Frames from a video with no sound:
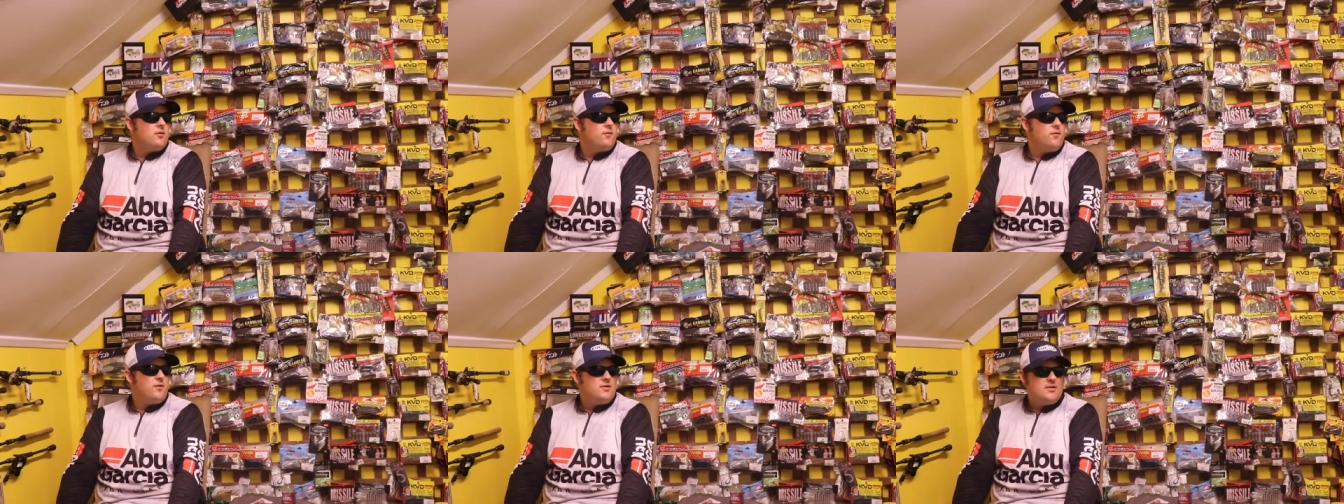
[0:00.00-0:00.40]
the
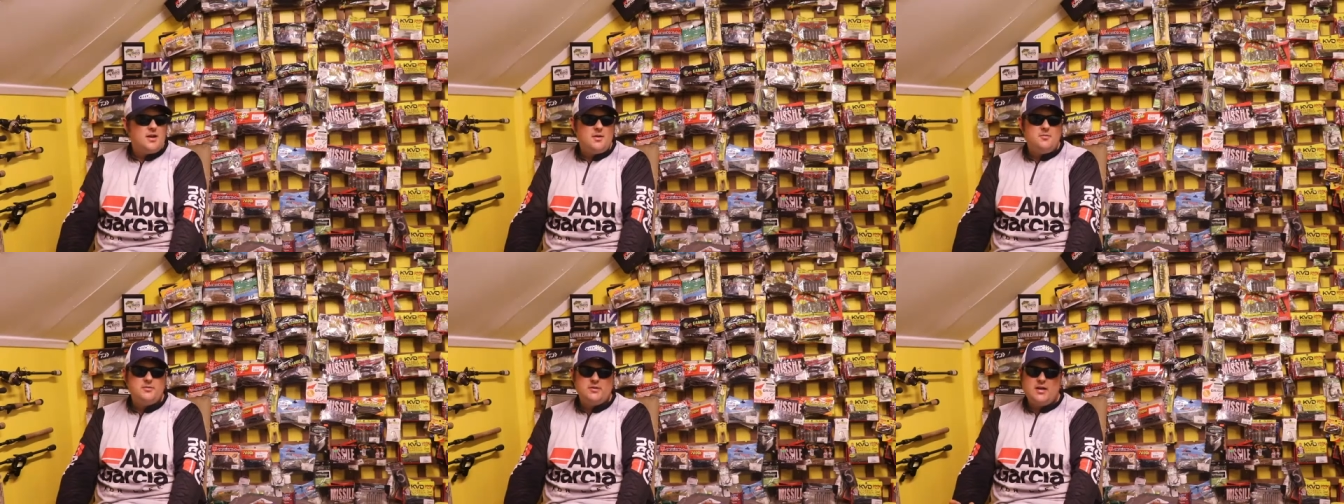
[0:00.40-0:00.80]
first
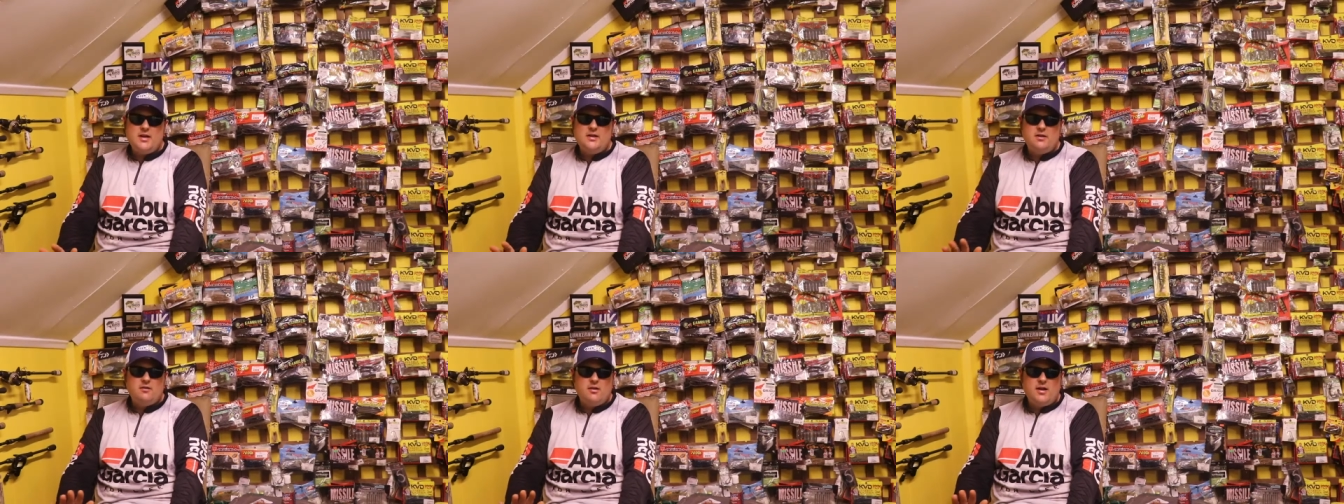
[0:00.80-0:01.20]
time it was
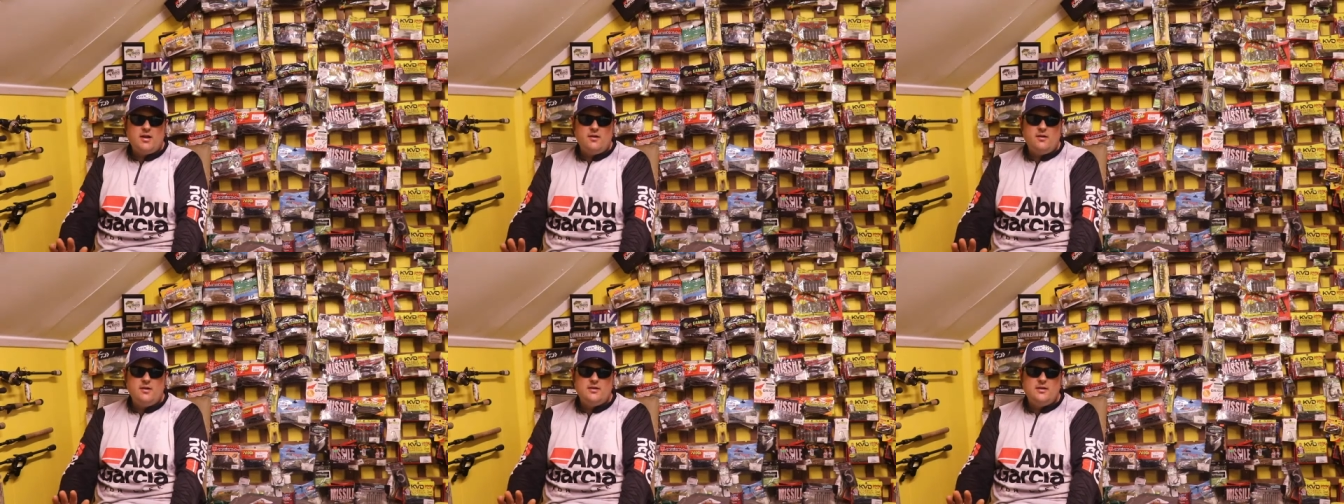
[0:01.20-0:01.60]
kind of gray
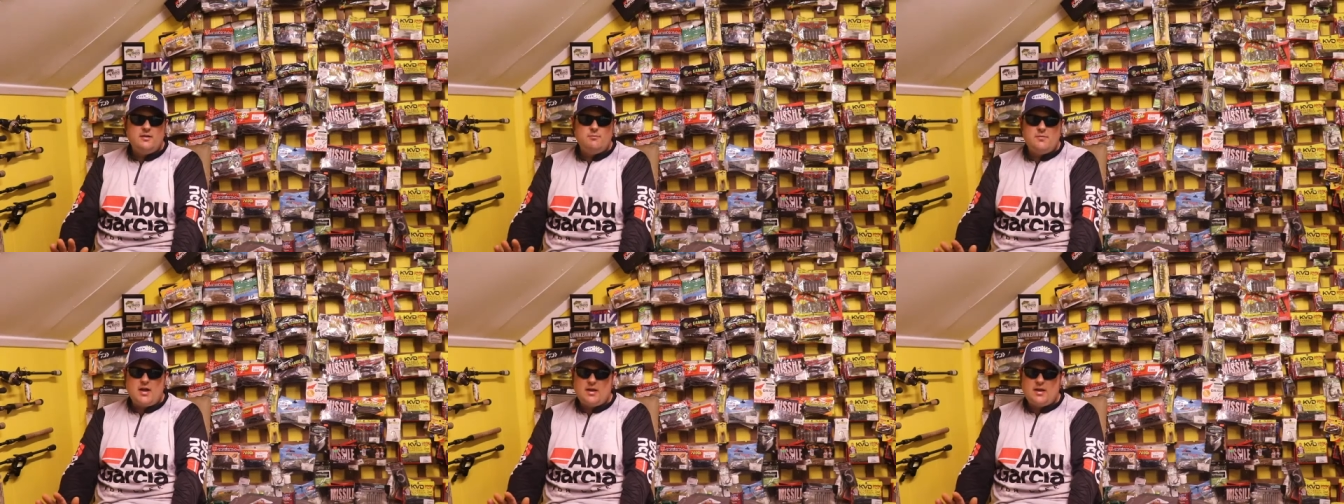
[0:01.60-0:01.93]
area.